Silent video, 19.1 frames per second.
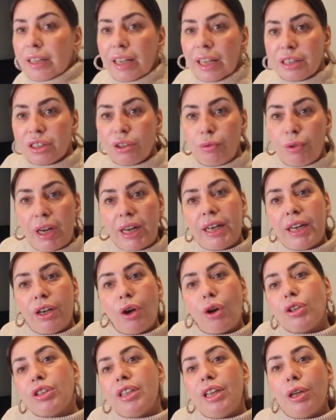that's a really
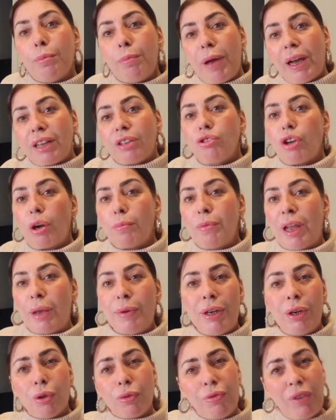nice little backdrop now.
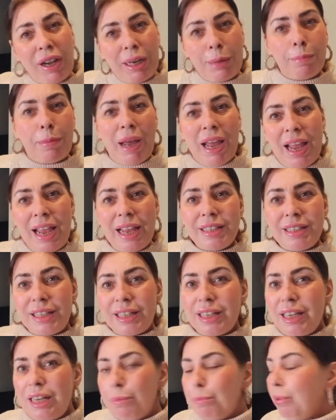It looked very bare,
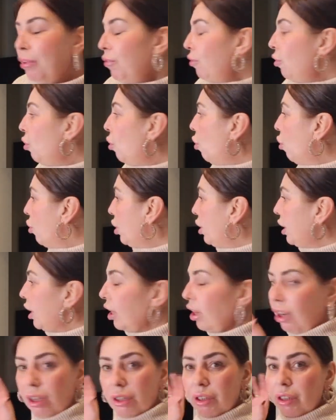didn't it, before? And it,
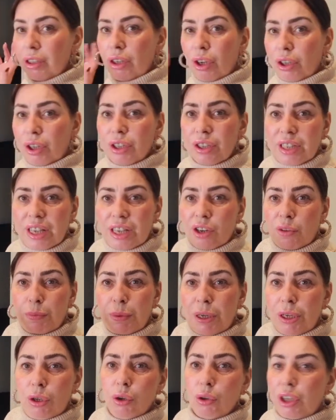like I said, I've
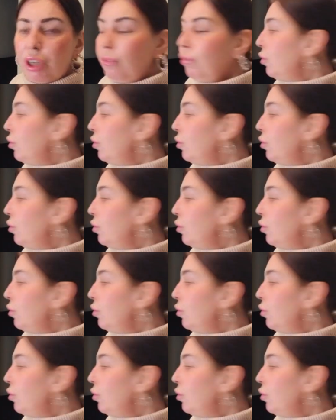been looking